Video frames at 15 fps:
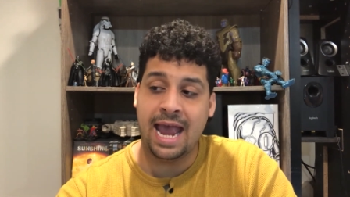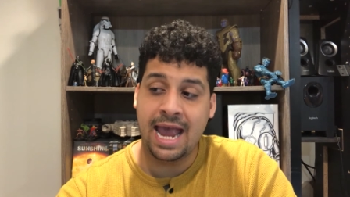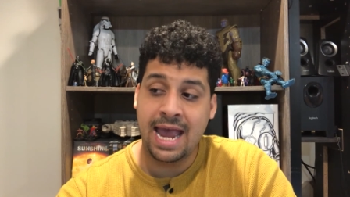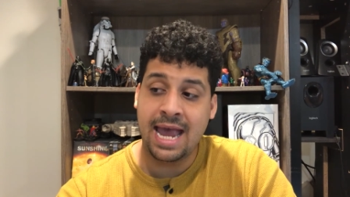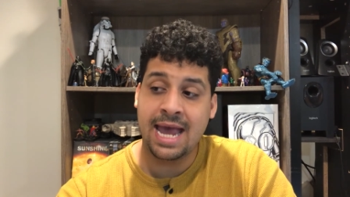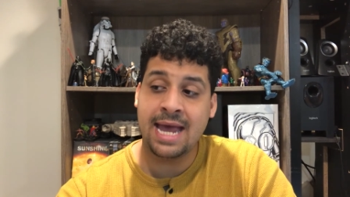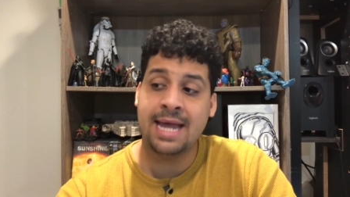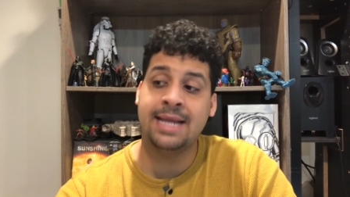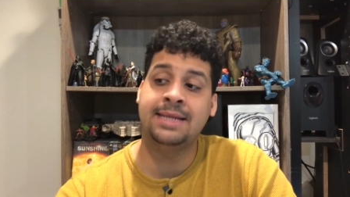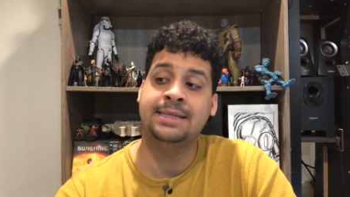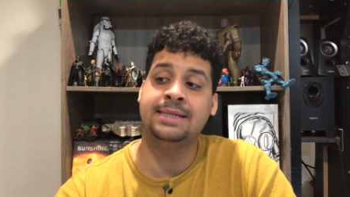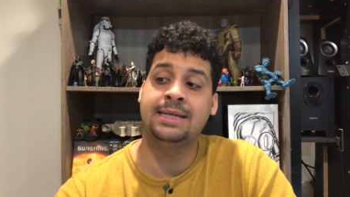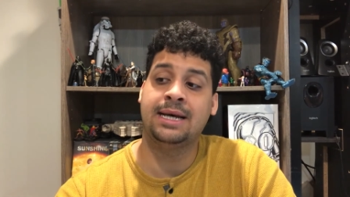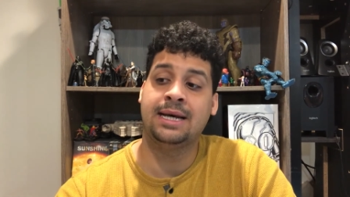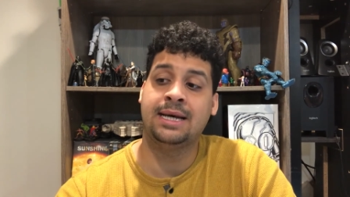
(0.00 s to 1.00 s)

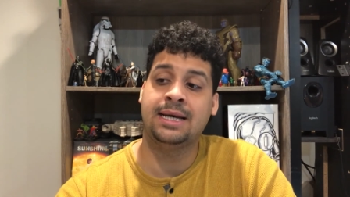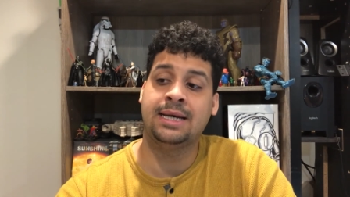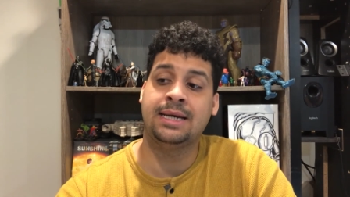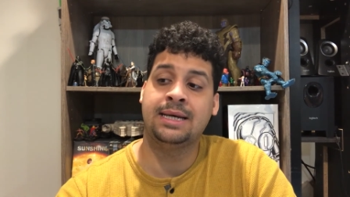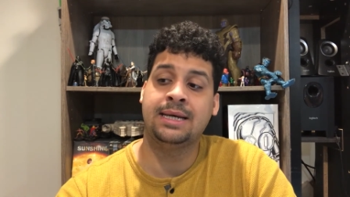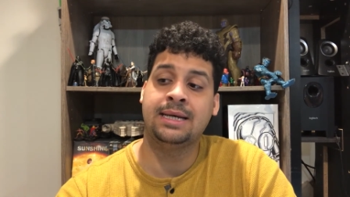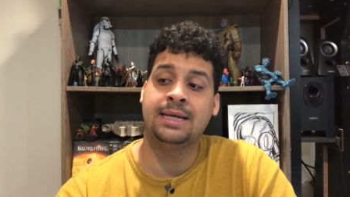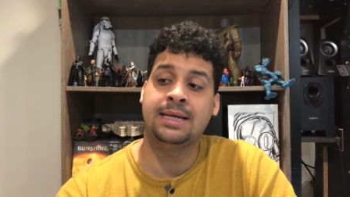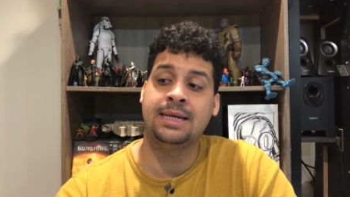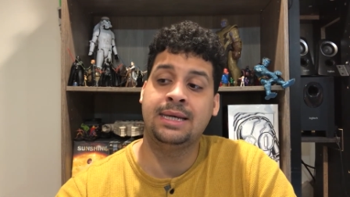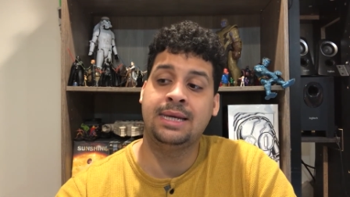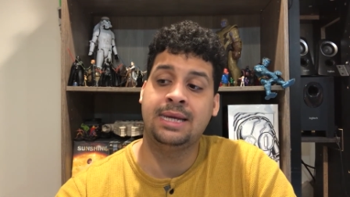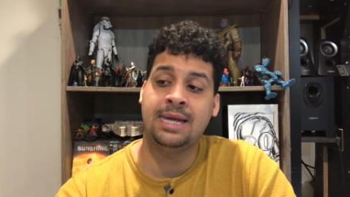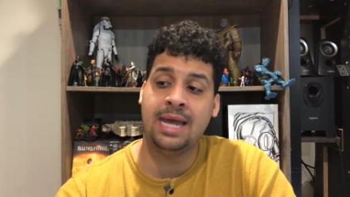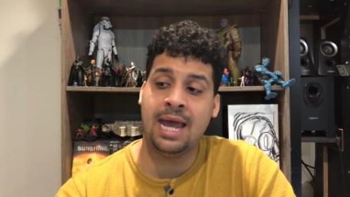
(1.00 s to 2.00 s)
And uh,
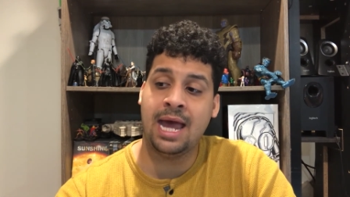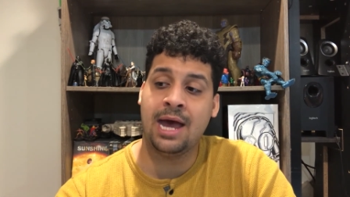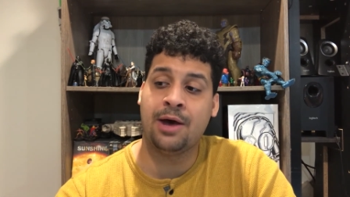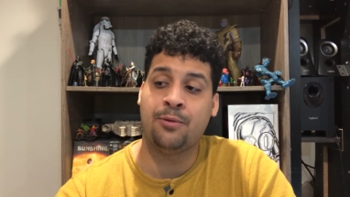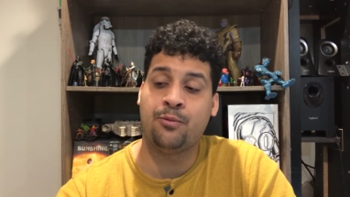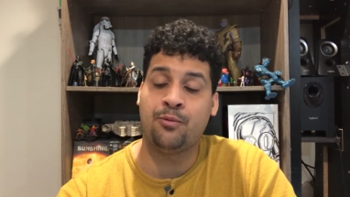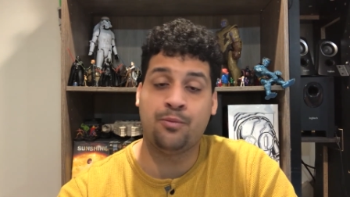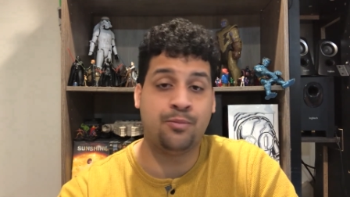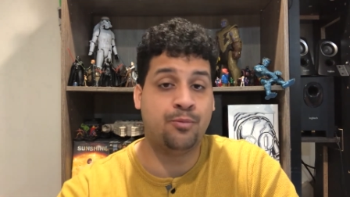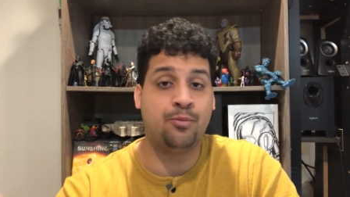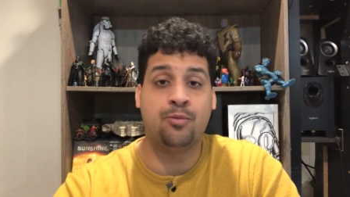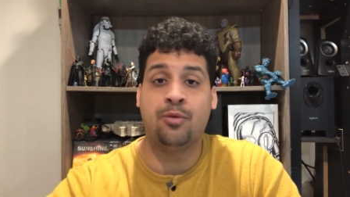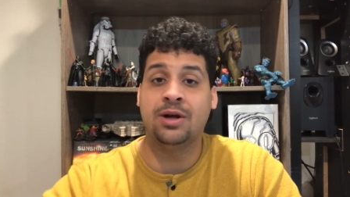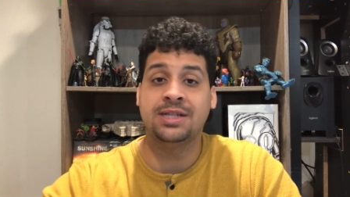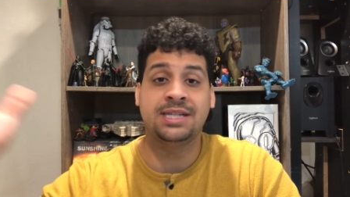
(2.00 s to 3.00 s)
yeah,
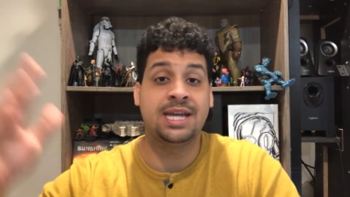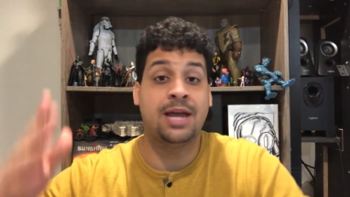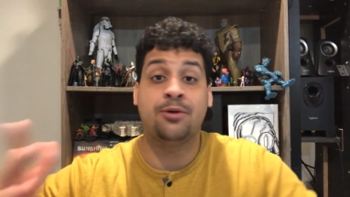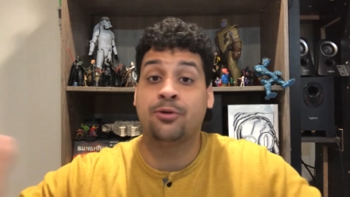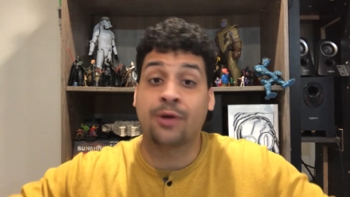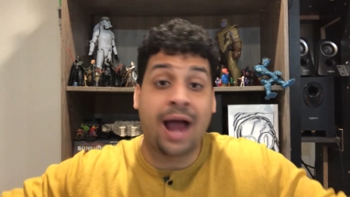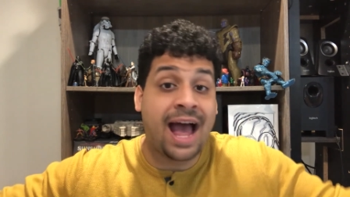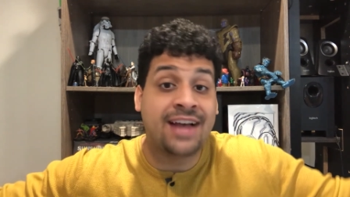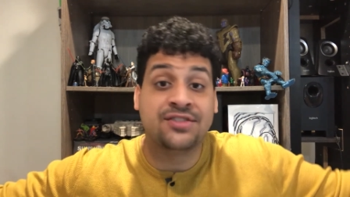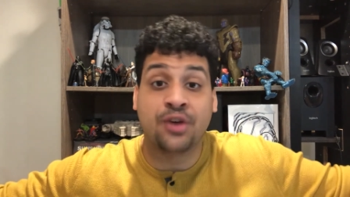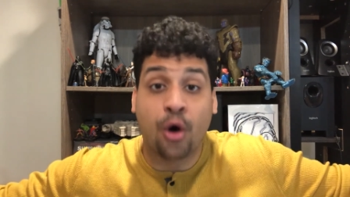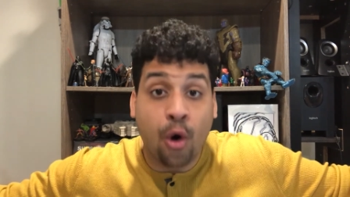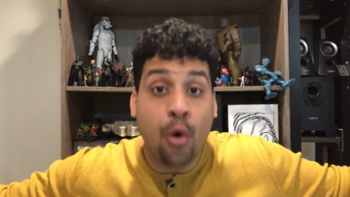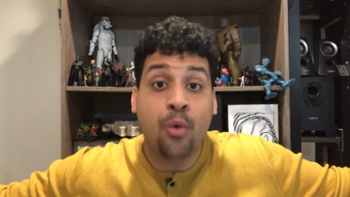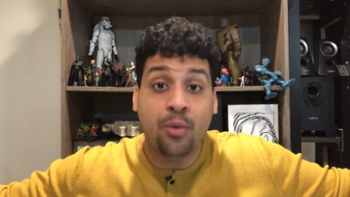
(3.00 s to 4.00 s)
once again, or as
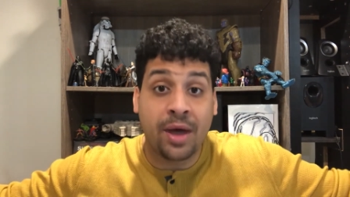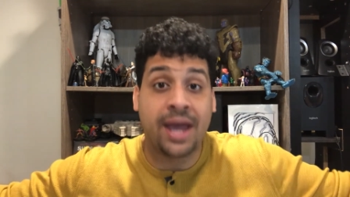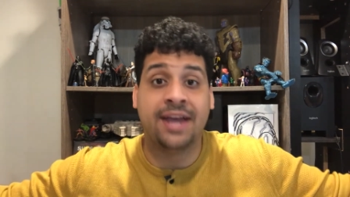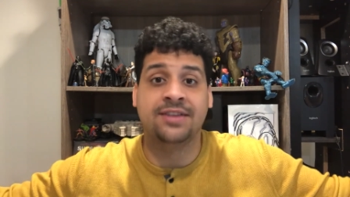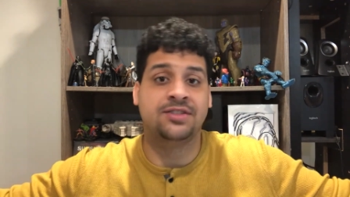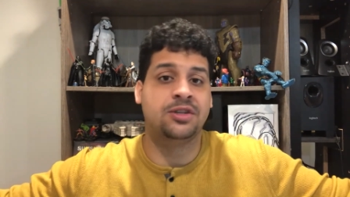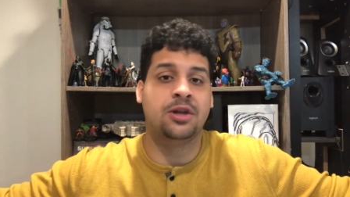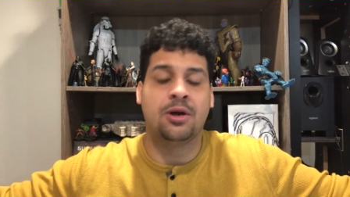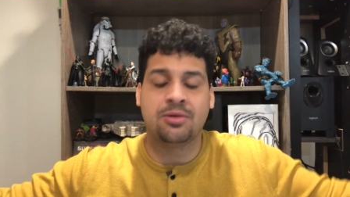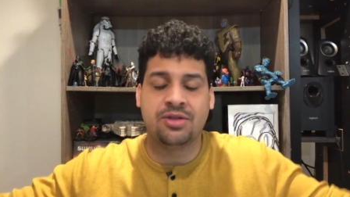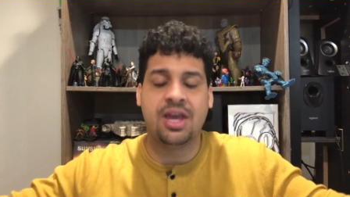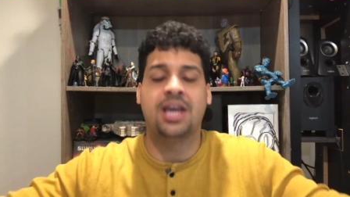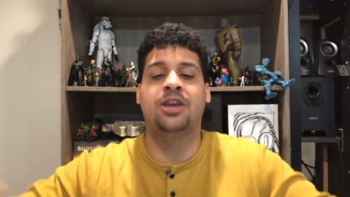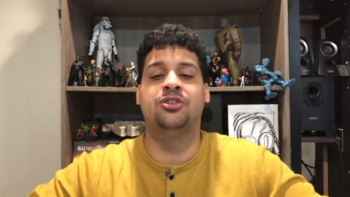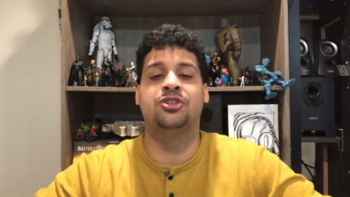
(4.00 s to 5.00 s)
always, you know,
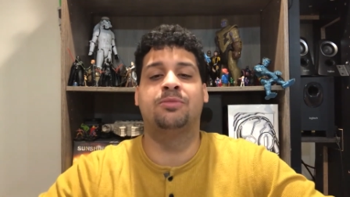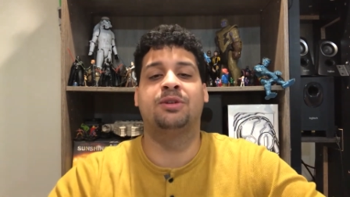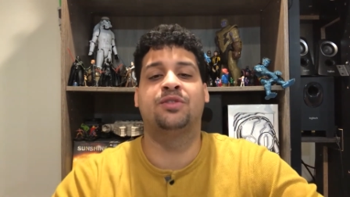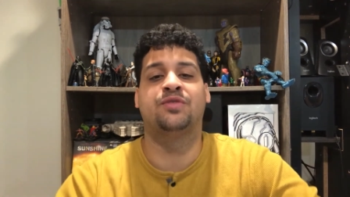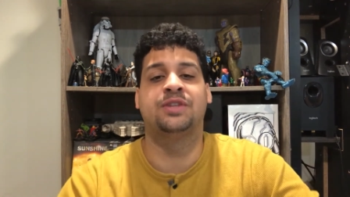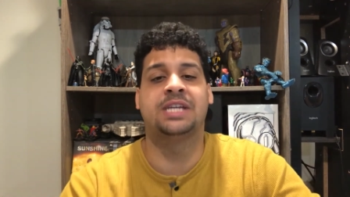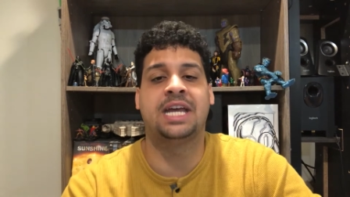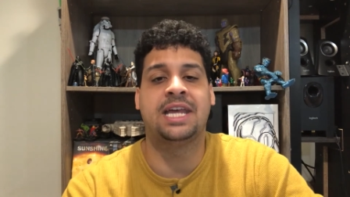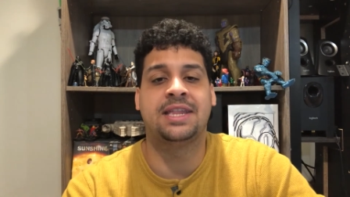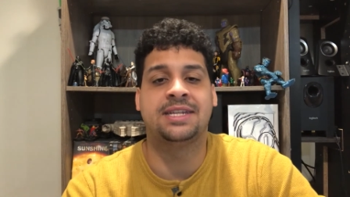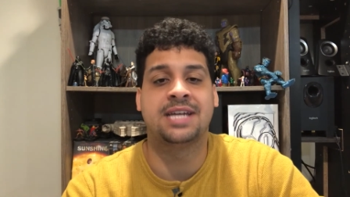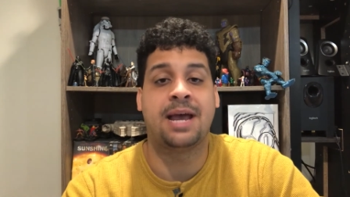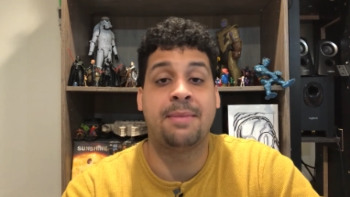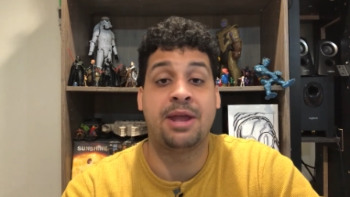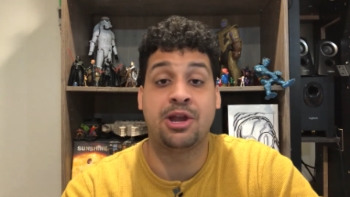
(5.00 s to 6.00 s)
thank you so much for taking
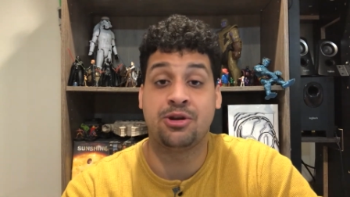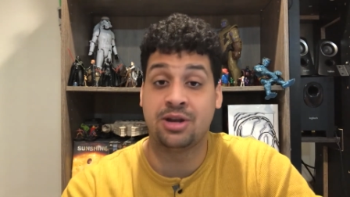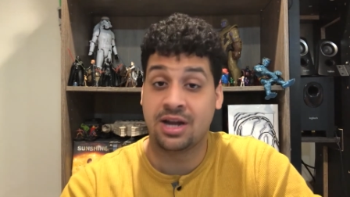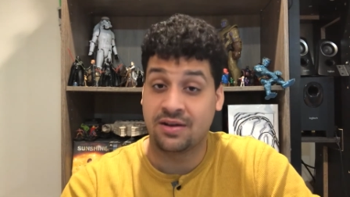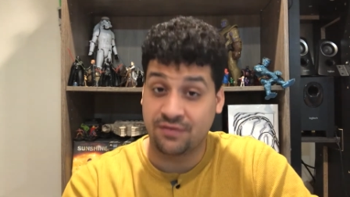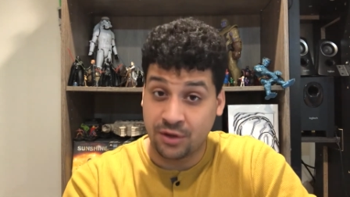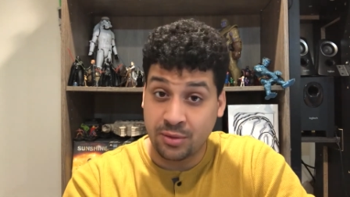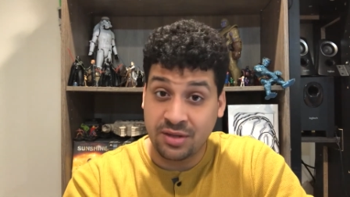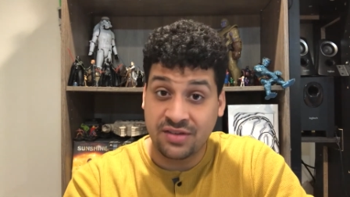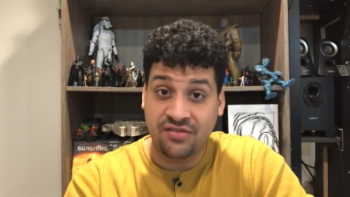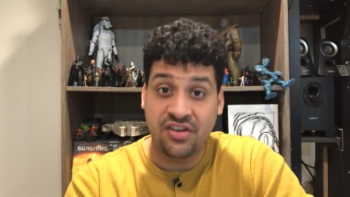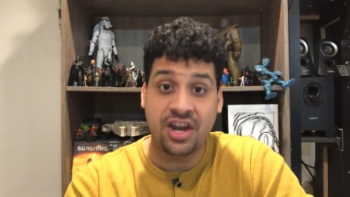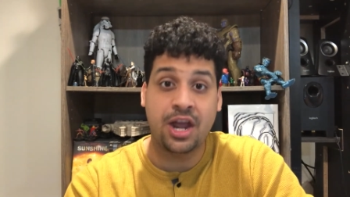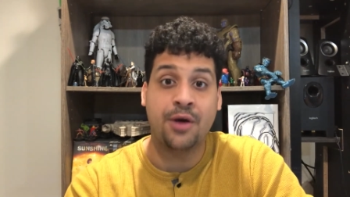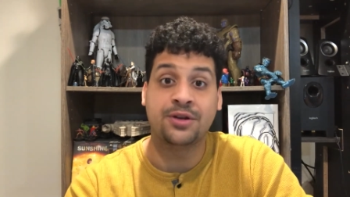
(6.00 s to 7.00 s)
the time out of your day to view this
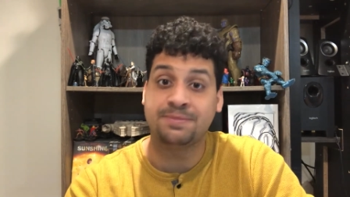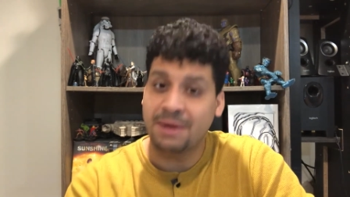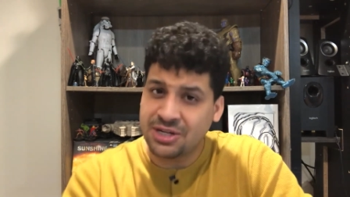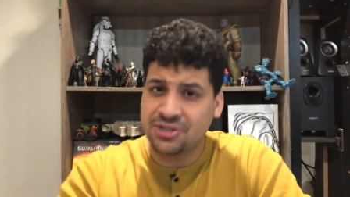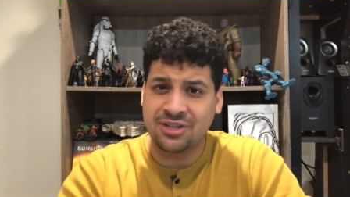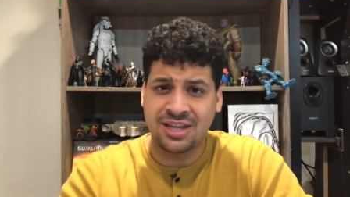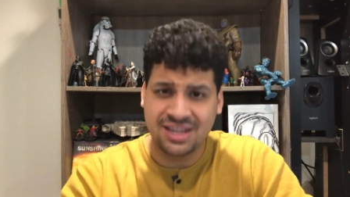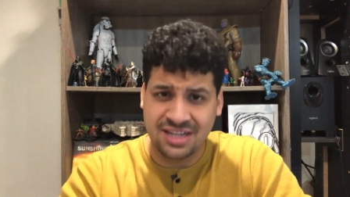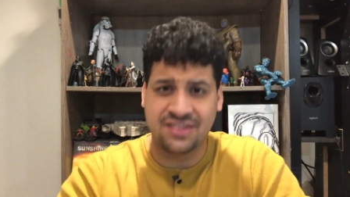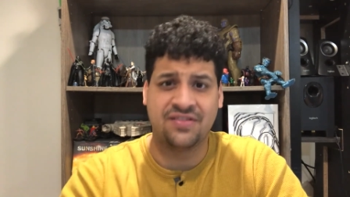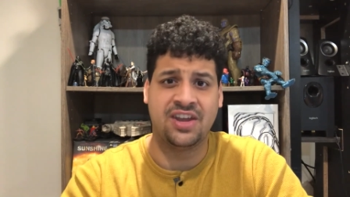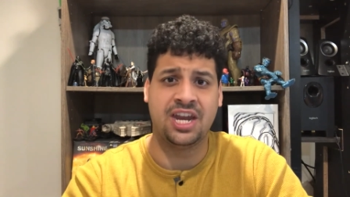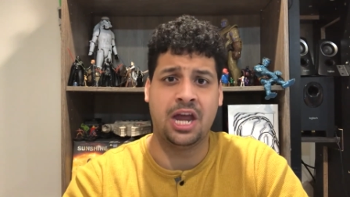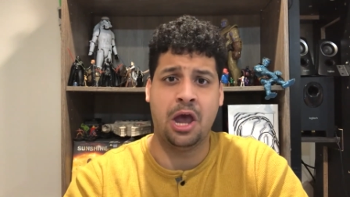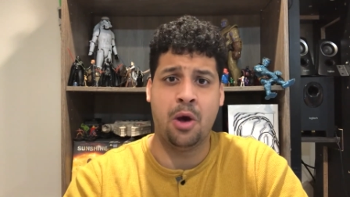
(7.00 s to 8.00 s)
video, especially this
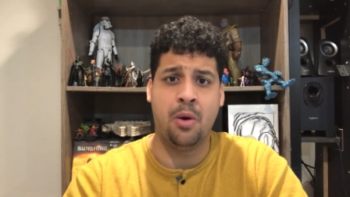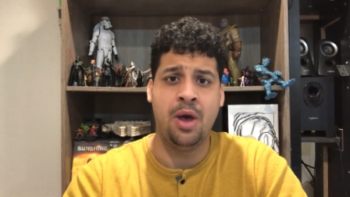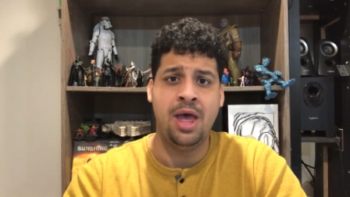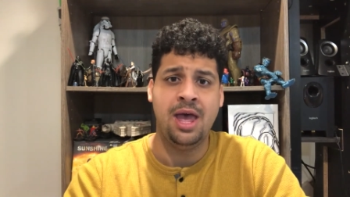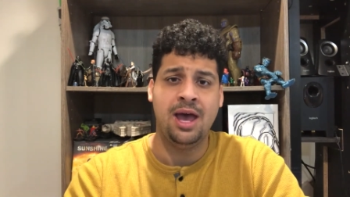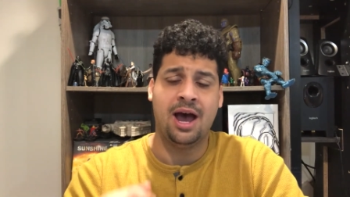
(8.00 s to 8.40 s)
video.